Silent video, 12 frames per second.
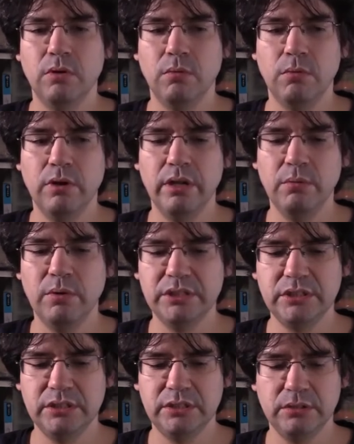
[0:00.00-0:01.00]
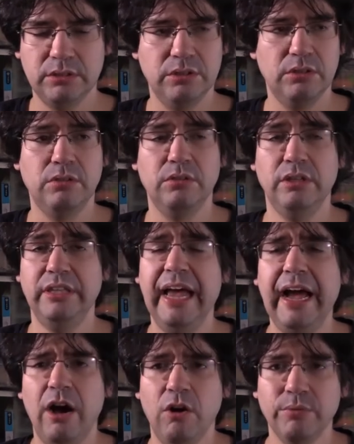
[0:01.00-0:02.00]
Well, it wasn't until
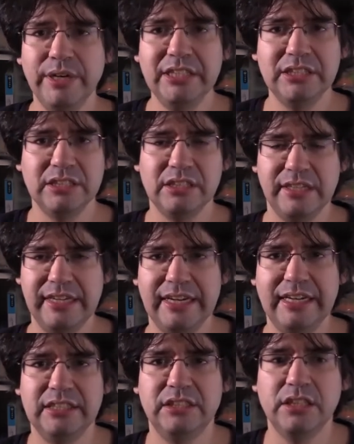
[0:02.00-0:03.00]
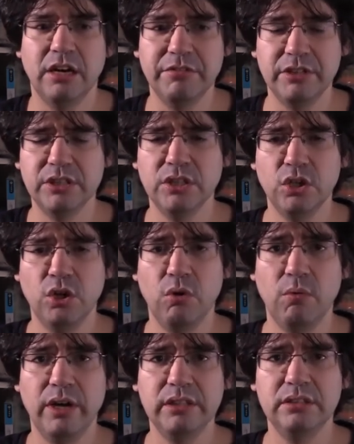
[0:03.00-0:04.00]
now, recently, and I discovered,
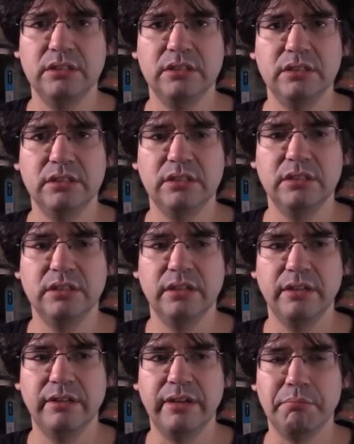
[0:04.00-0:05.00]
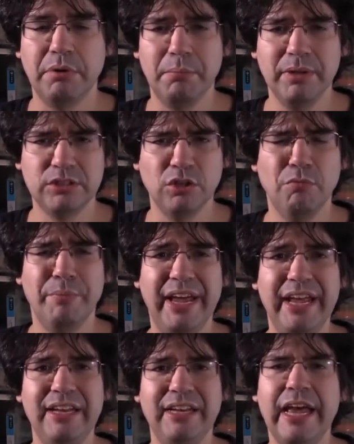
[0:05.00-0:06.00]
what? They're public
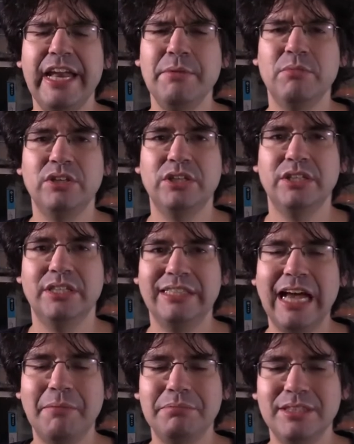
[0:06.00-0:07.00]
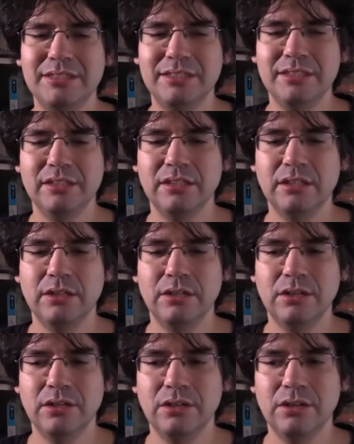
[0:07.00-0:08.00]
domain? Anyone could adapt it?
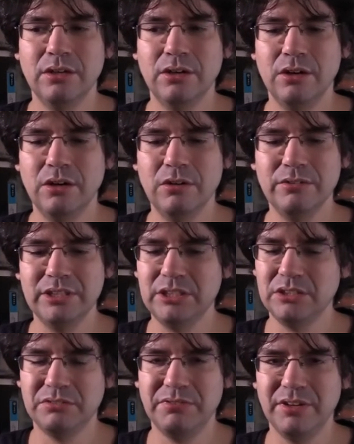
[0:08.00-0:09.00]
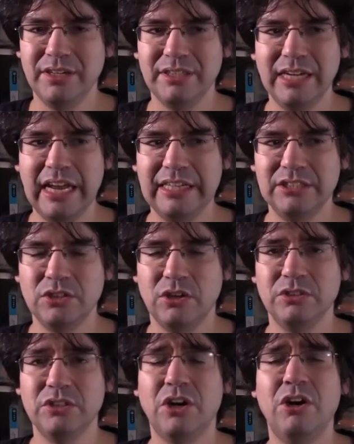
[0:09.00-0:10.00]
Oh, this is fun, and it's
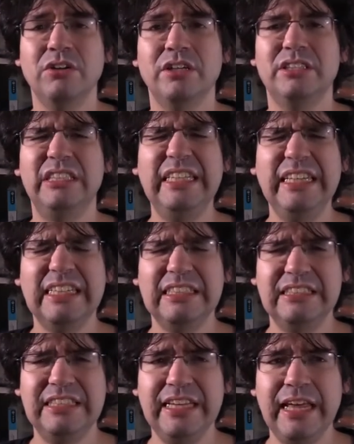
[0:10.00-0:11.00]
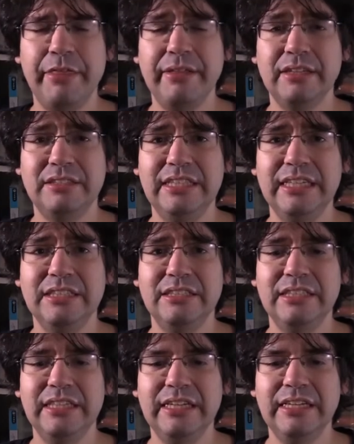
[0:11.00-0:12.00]
called KONGA TNT. I think a
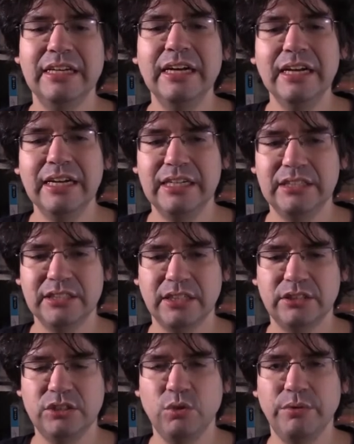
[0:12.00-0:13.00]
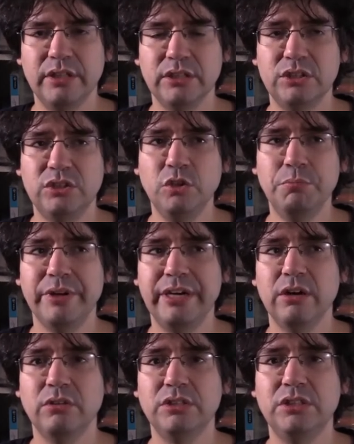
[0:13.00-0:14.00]
TNT has got to do with the
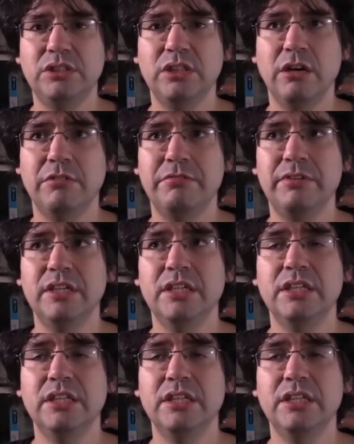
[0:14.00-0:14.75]
superhero stuff.